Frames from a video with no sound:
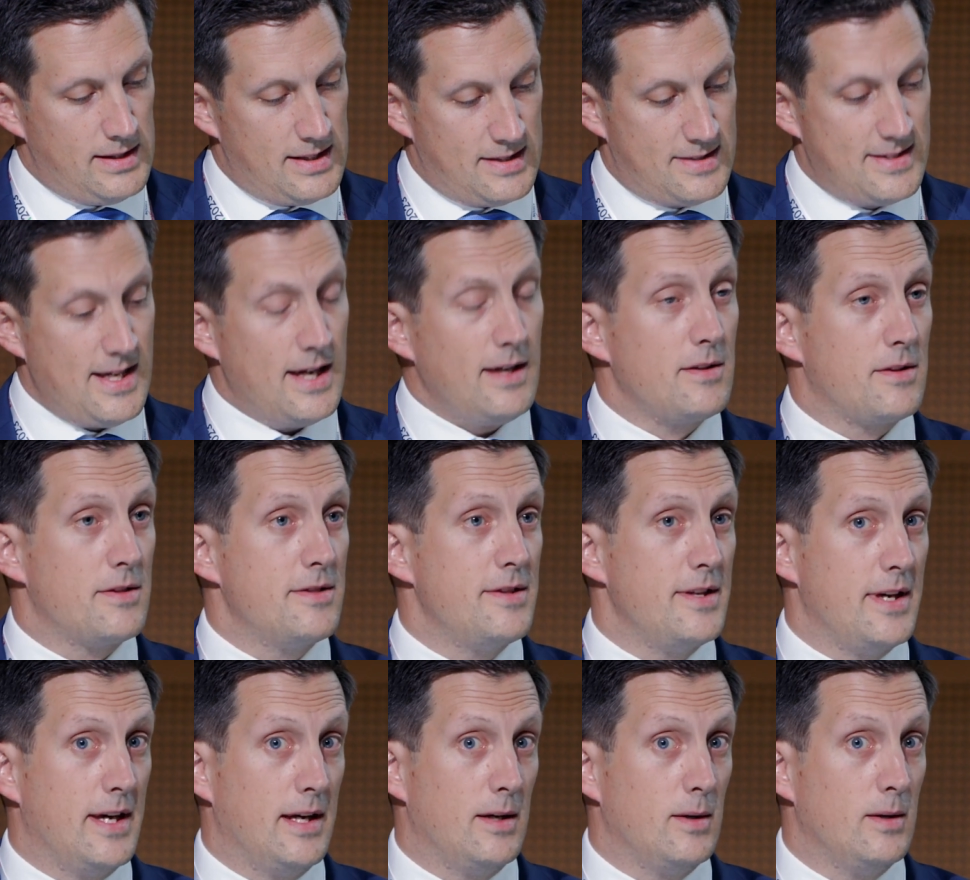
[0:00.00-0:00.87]
The second
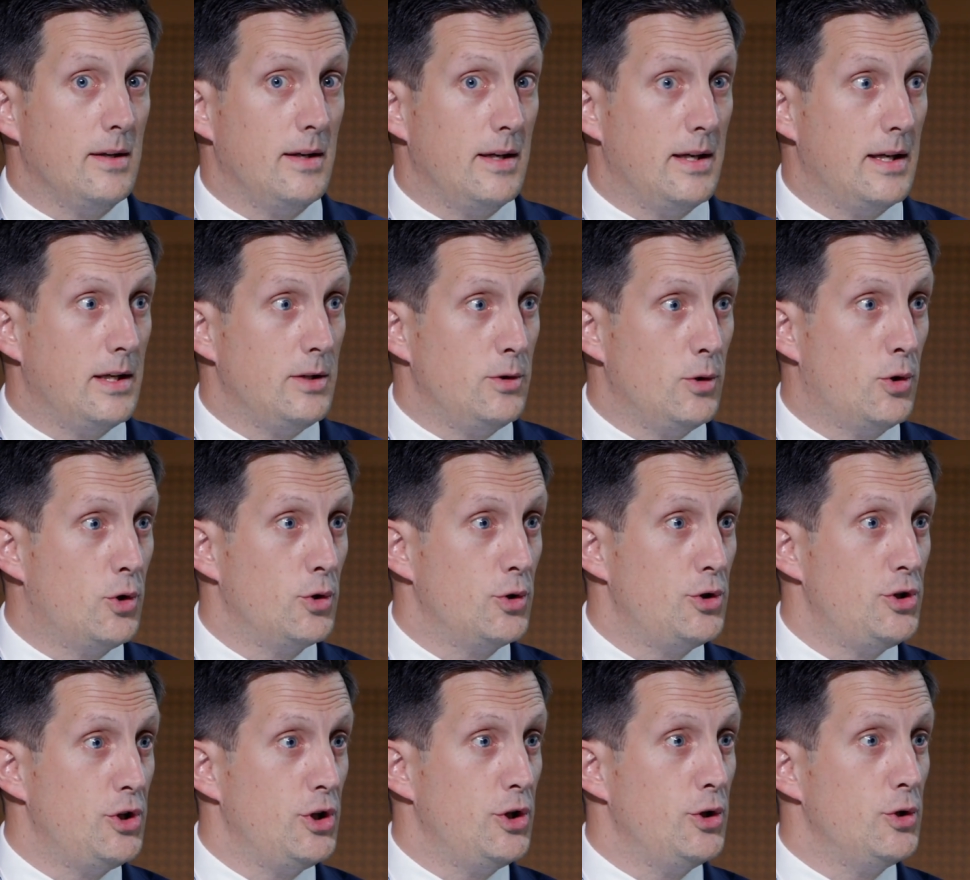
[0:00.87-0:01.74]
thing you
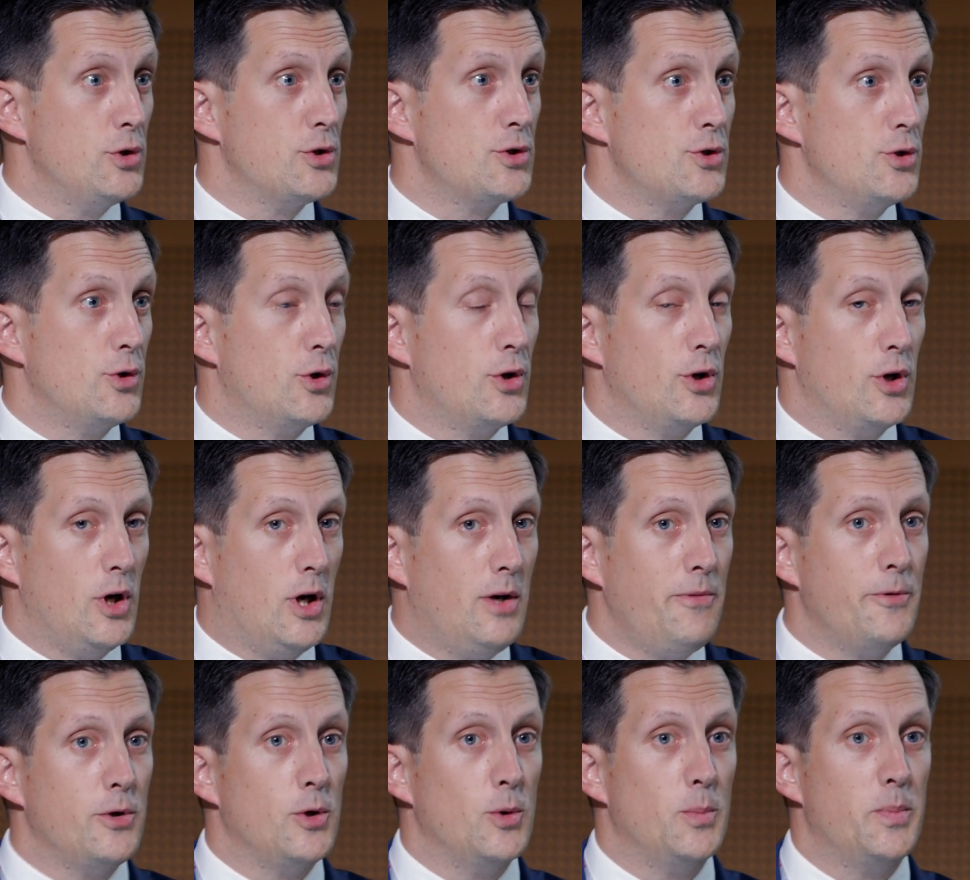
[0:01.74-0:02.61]
can
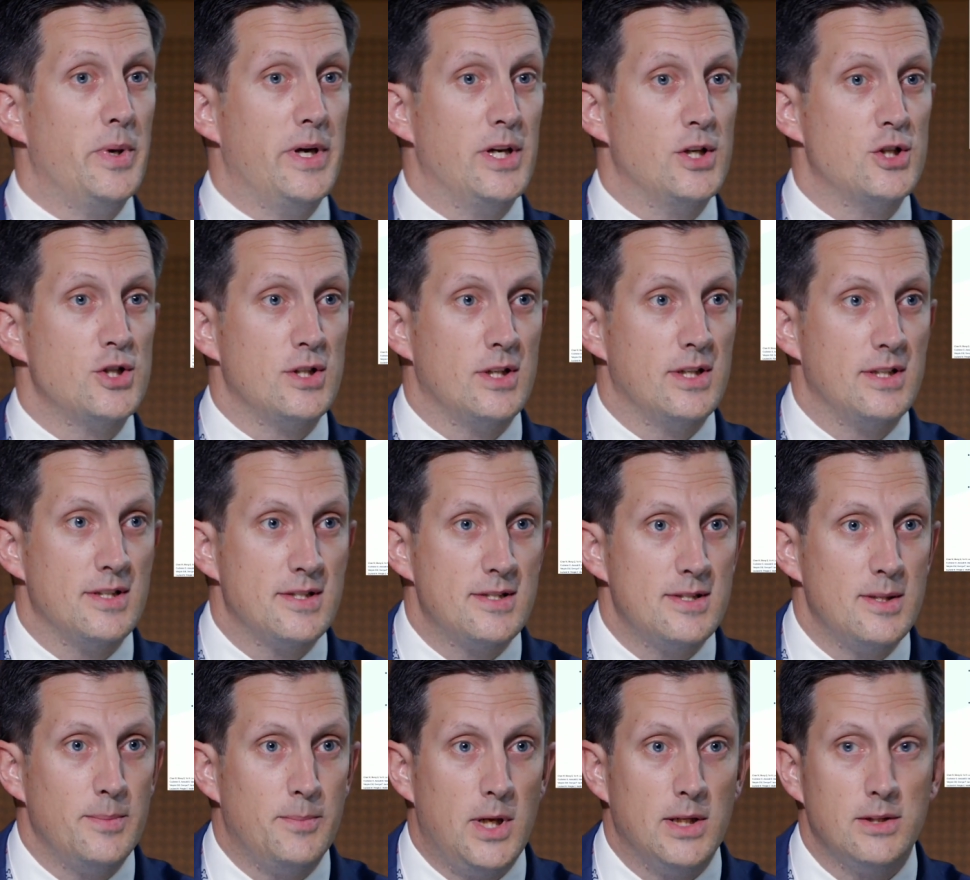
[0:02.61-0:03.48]
offer your patient
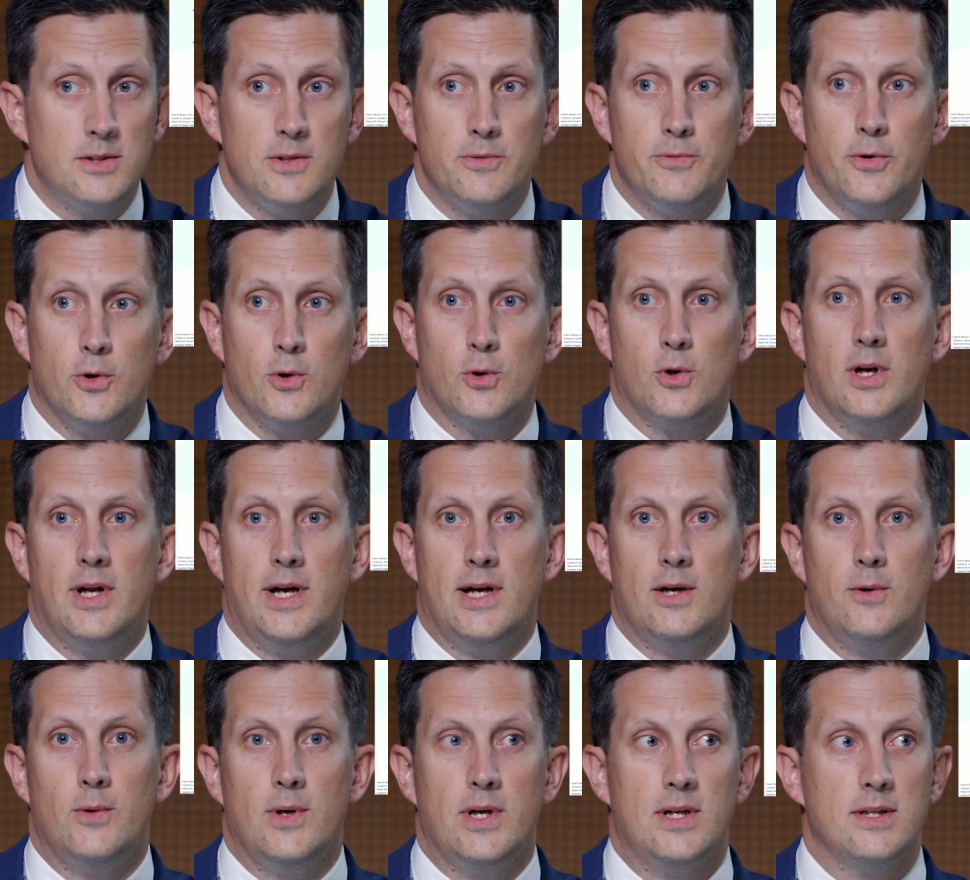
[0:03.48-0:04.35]
is the multifocal
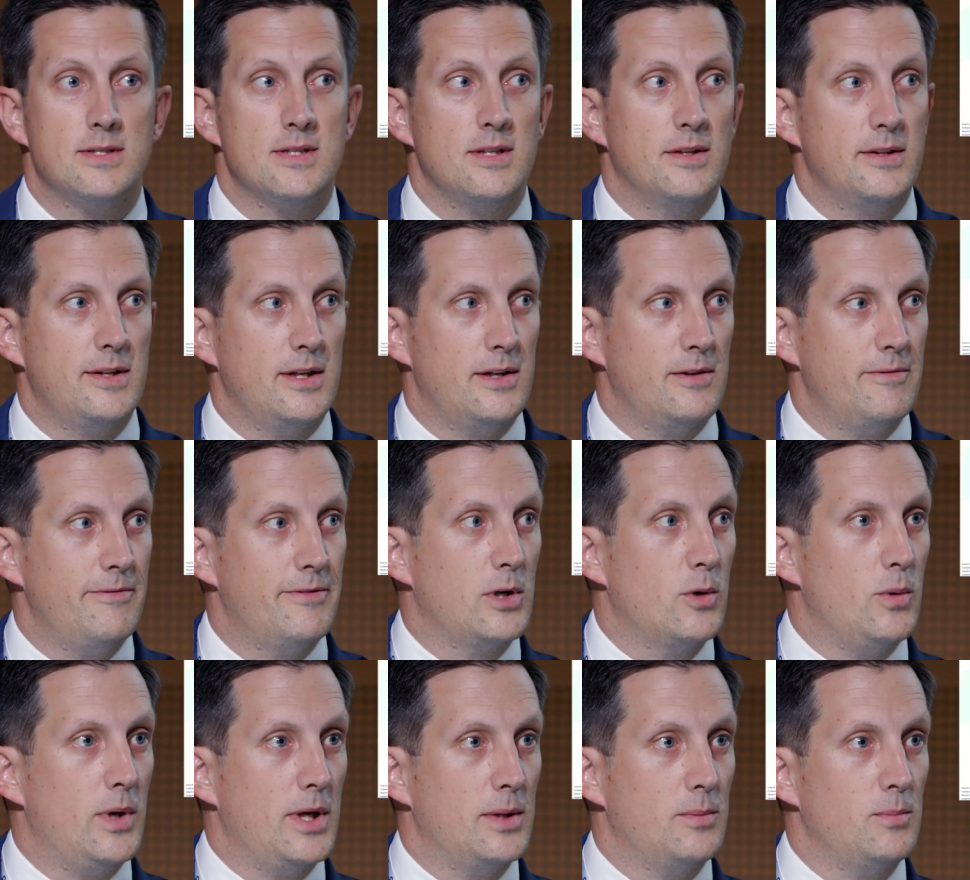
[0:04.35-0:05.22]
IOLs, and there are
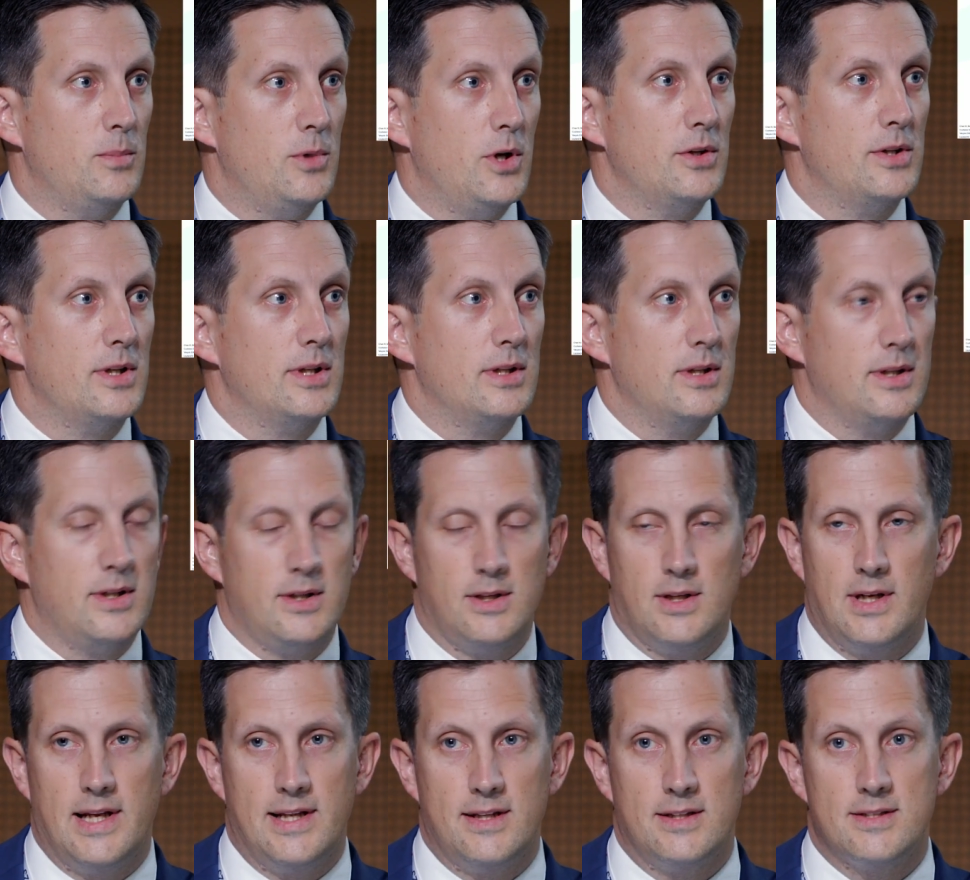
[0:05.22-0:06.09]
quite modern
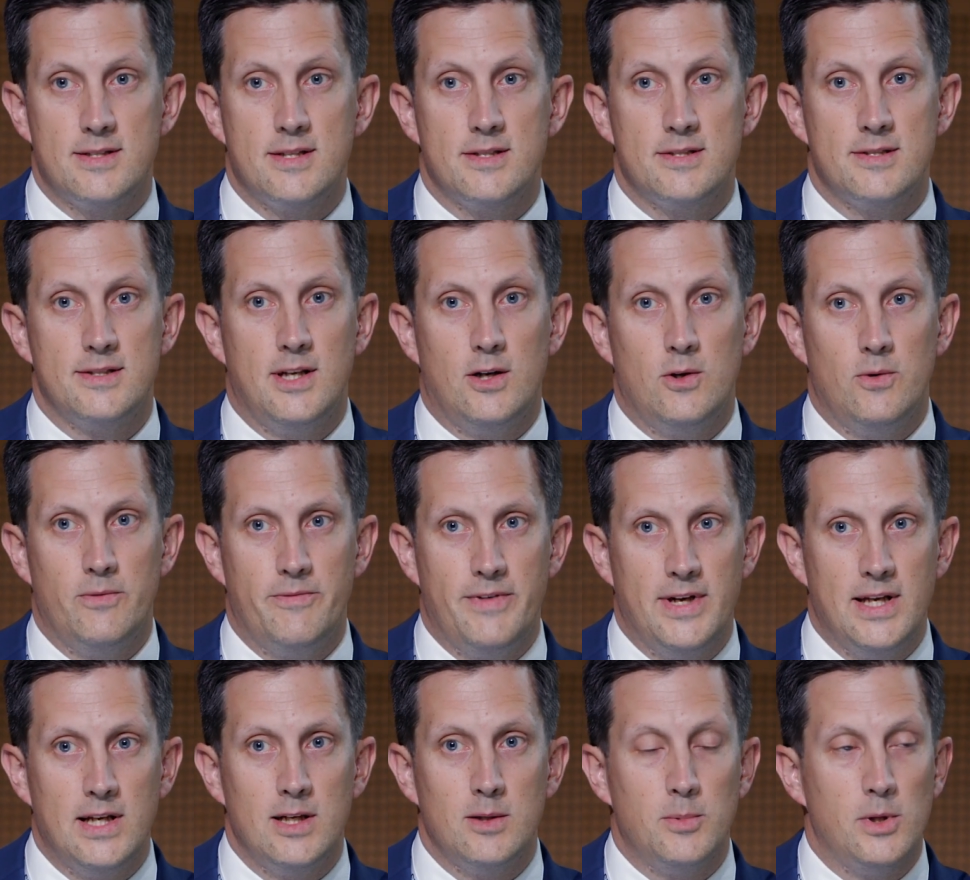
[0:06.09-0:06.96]
lenses now
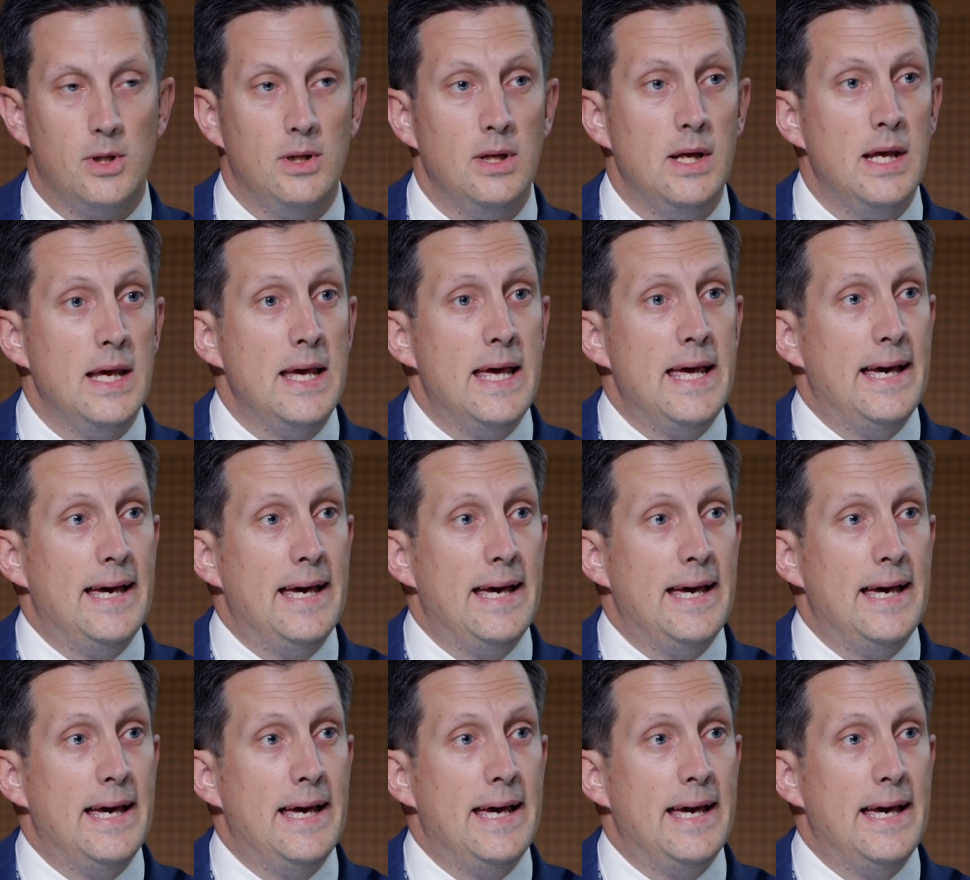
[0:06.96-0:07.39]
available,